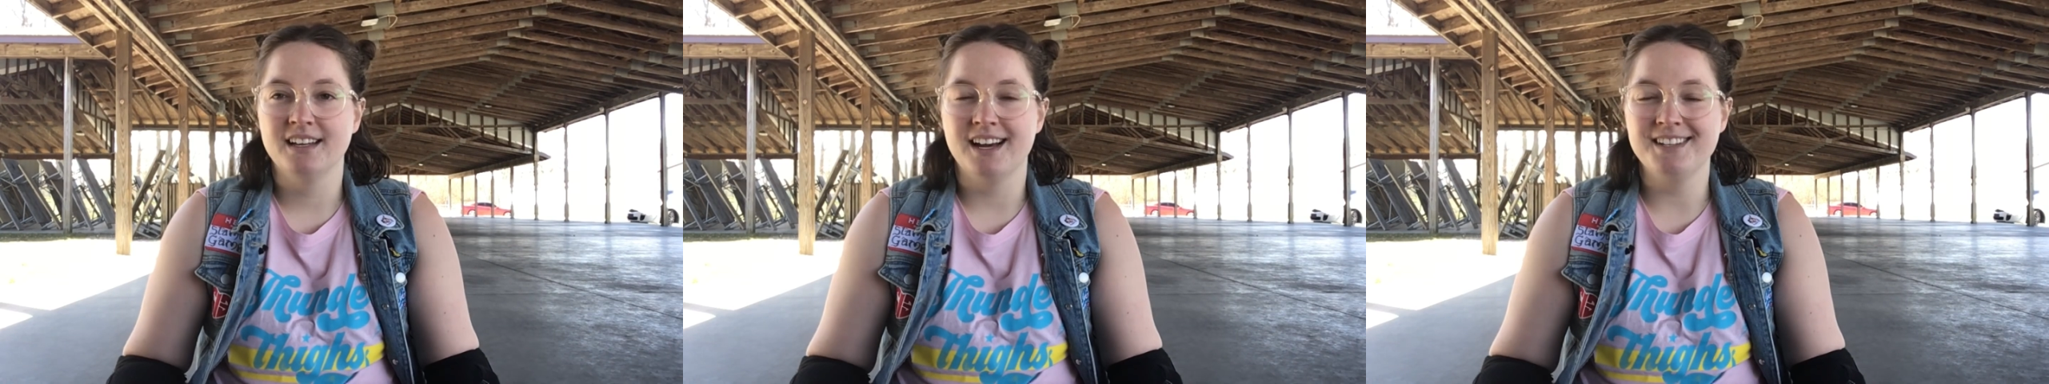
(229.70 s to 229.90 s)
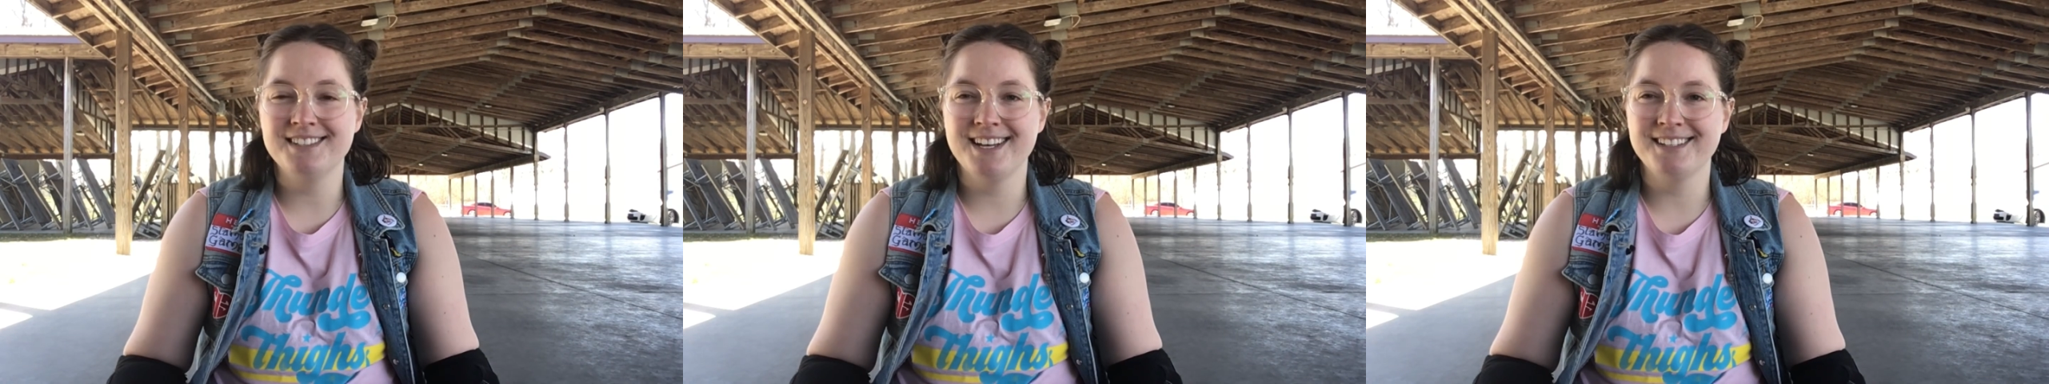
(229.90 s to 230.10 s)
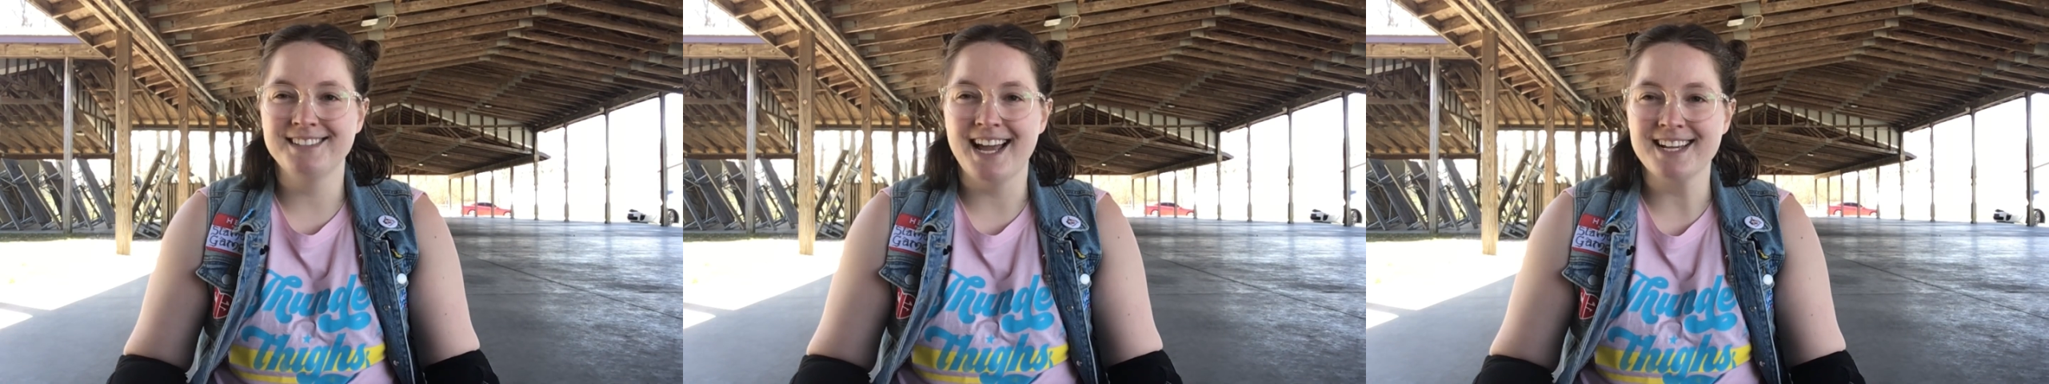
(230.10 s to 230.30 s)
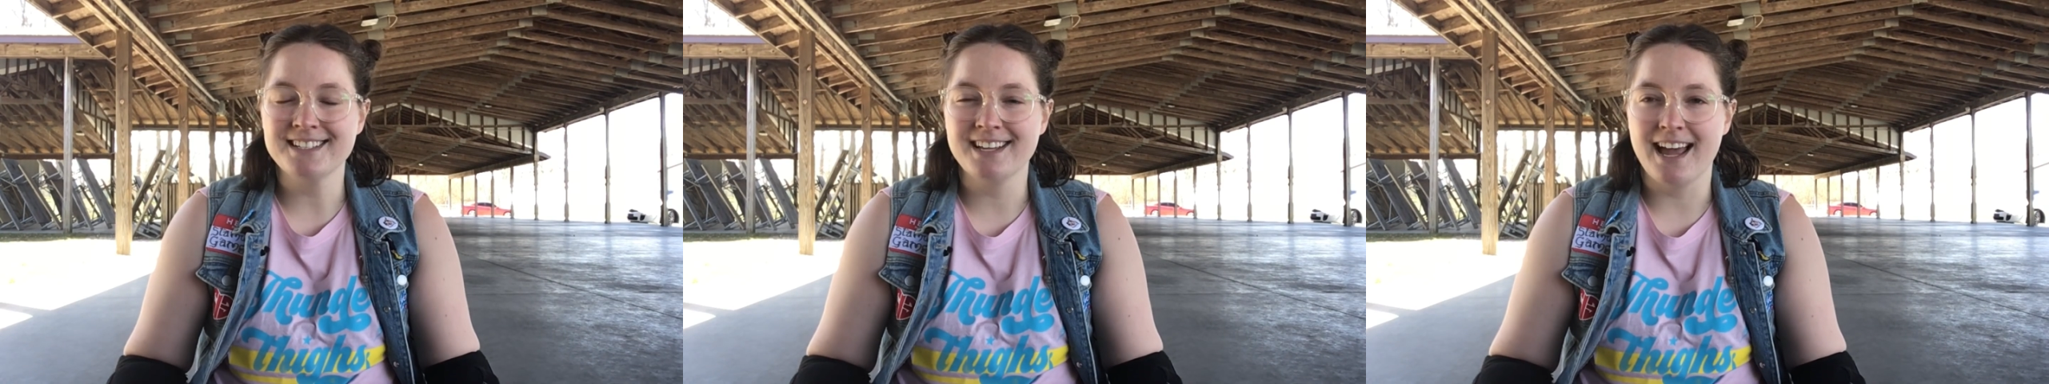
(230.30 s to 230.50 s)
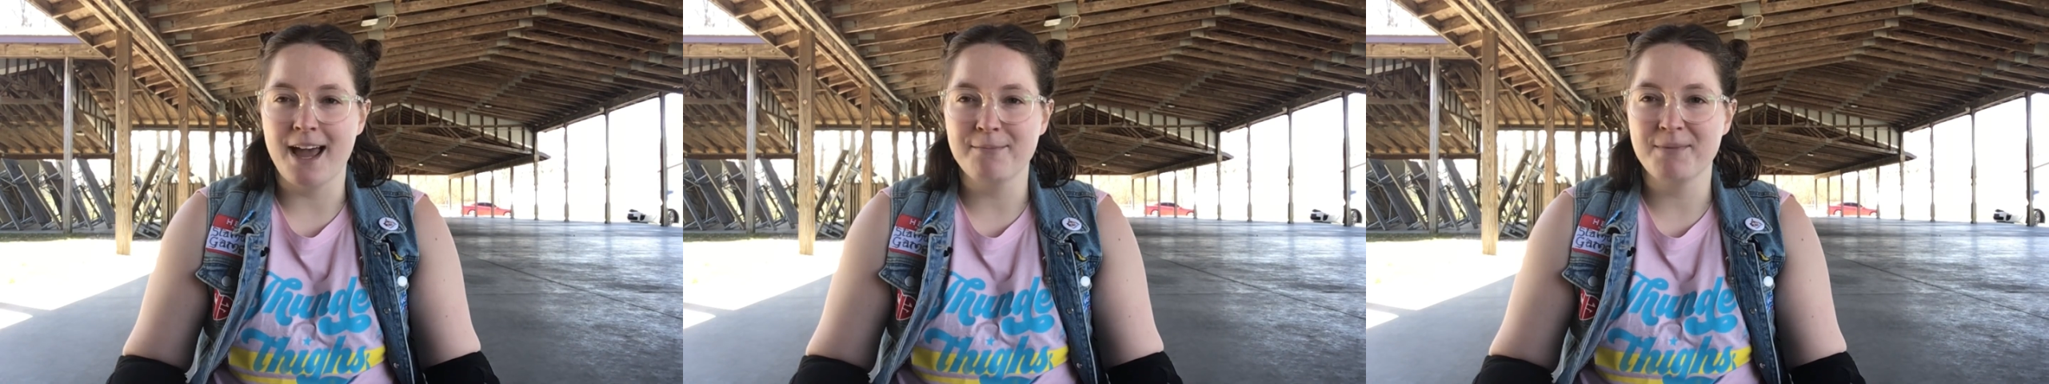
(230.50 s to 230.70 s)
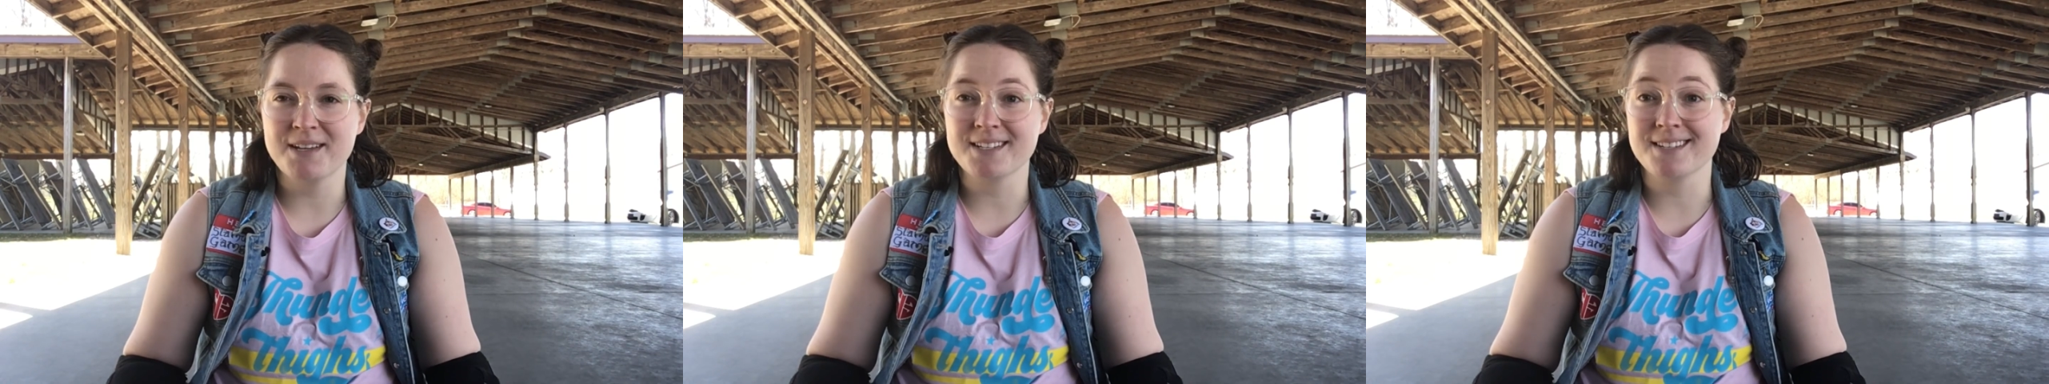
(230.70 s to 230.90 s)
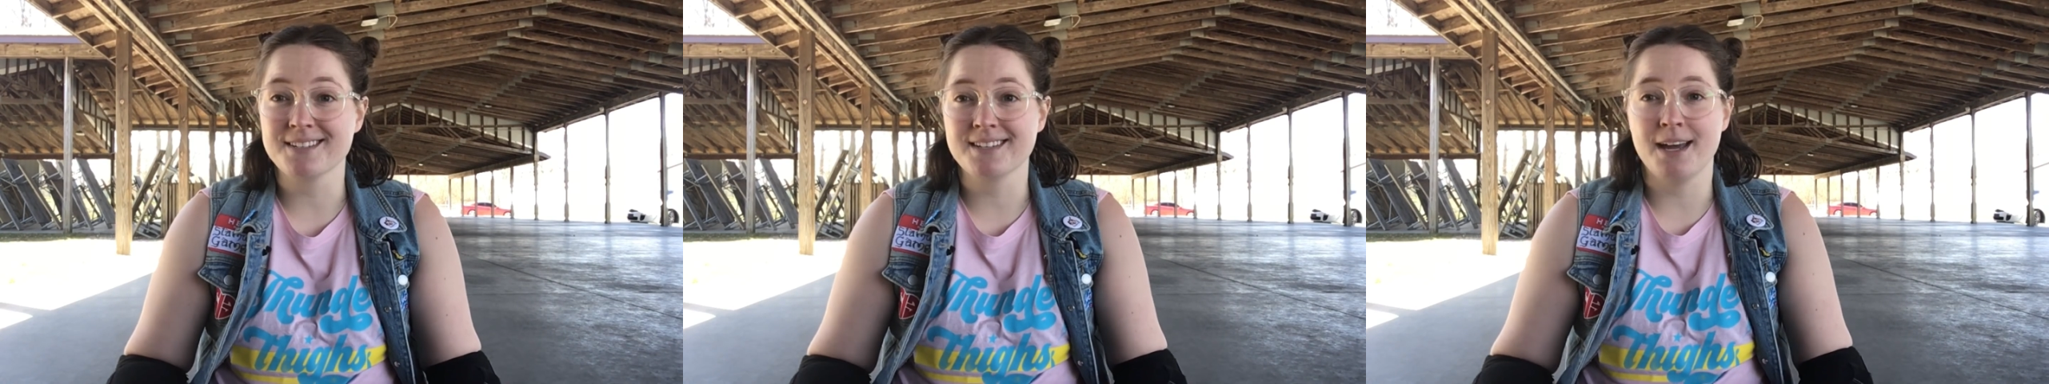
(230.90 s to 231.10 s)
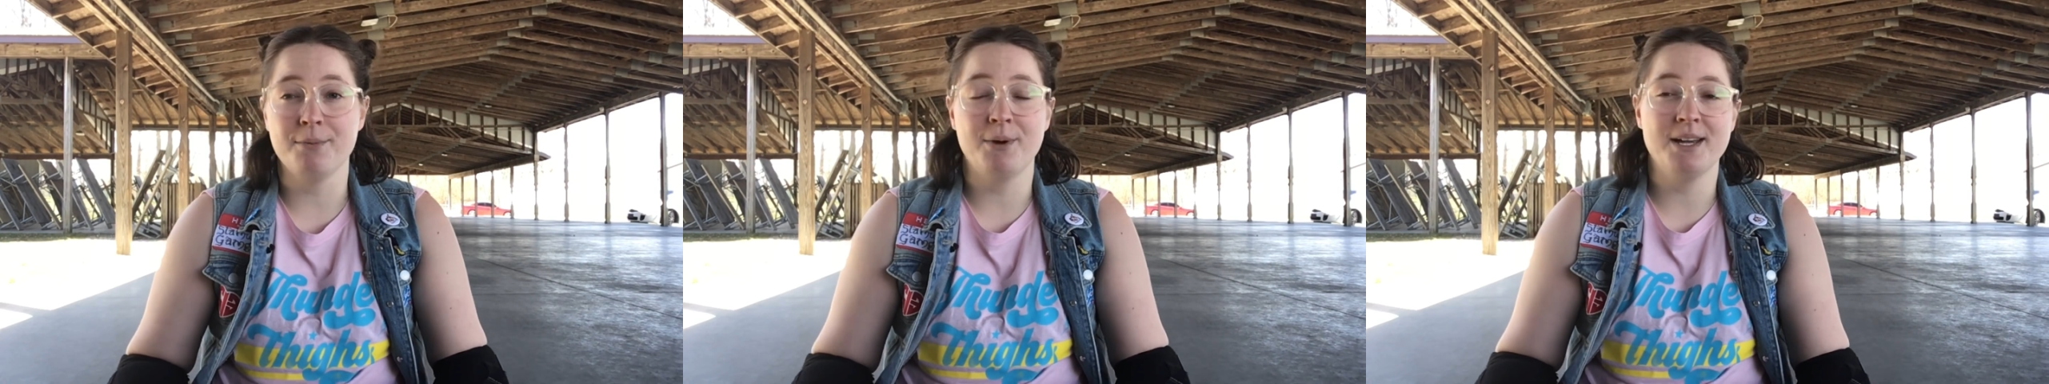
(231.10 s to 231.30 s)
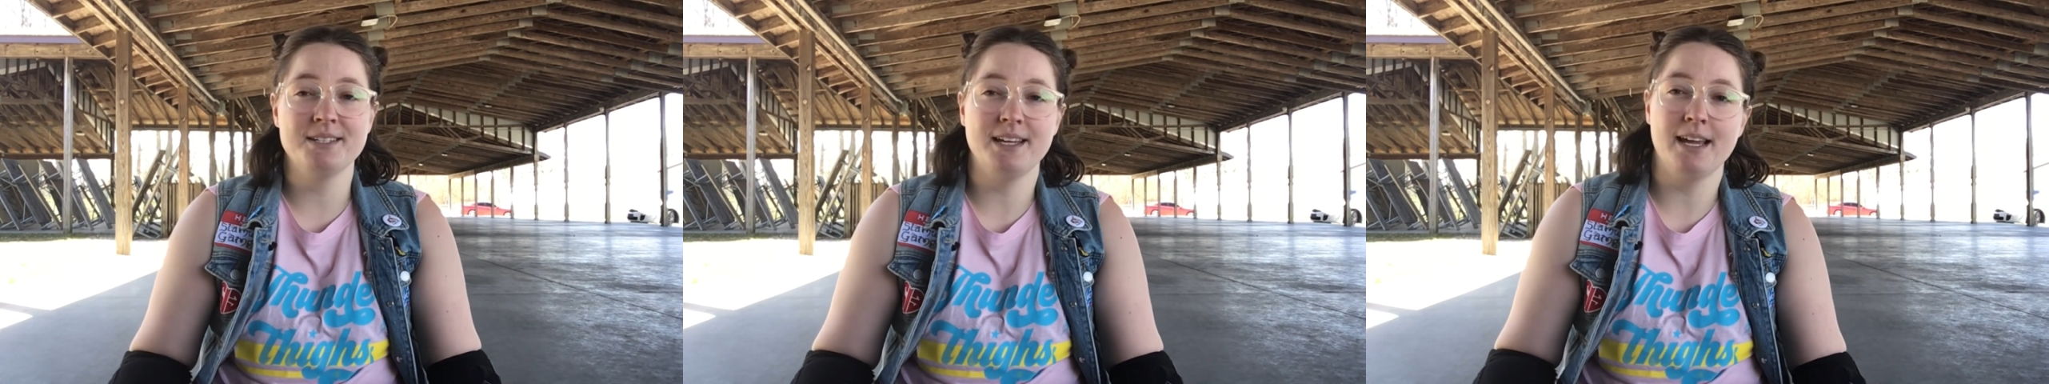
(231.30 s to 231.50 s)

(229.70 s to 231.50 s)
Until next time, this is Slamwise